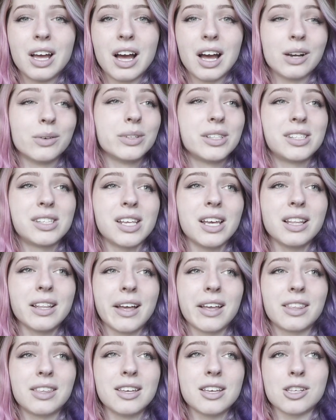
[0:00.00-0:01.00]
I would say
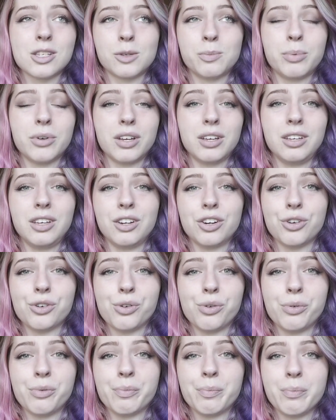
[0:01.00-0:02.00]
like this, but you
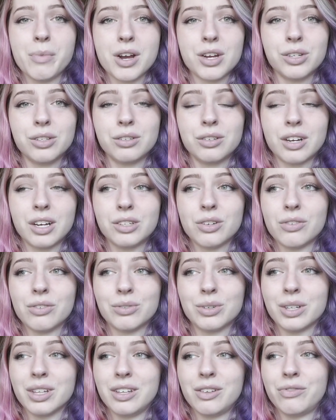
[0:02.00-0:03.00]
know, my I don't
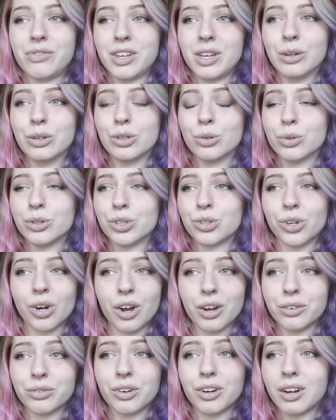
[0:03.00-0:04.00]
really fit into a
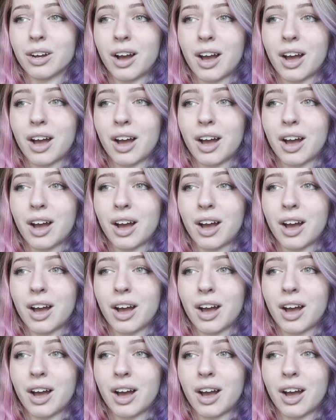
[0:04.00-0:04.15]
genre.